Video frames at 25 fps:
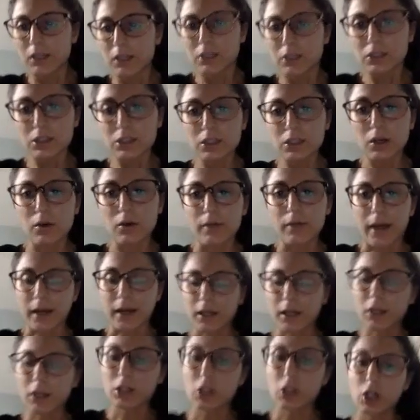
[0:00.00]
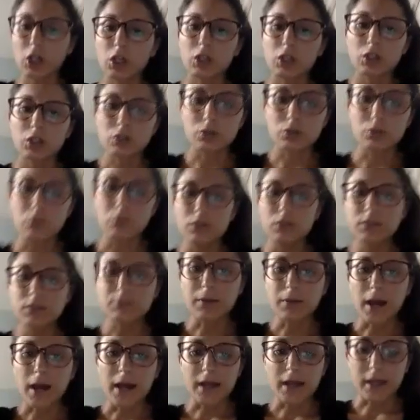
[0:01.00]
So that concludes
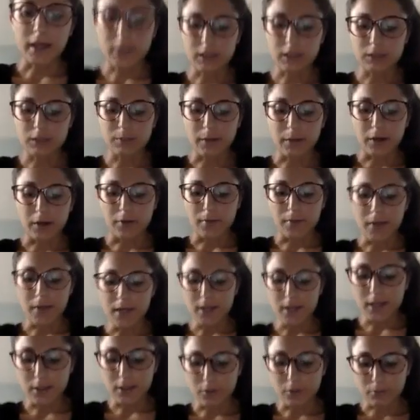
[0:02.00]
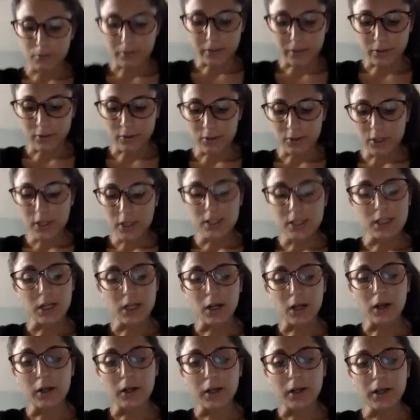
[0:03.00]
my experiment and the research I did
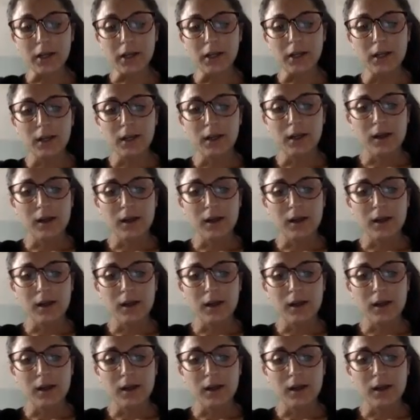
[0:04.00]
on it.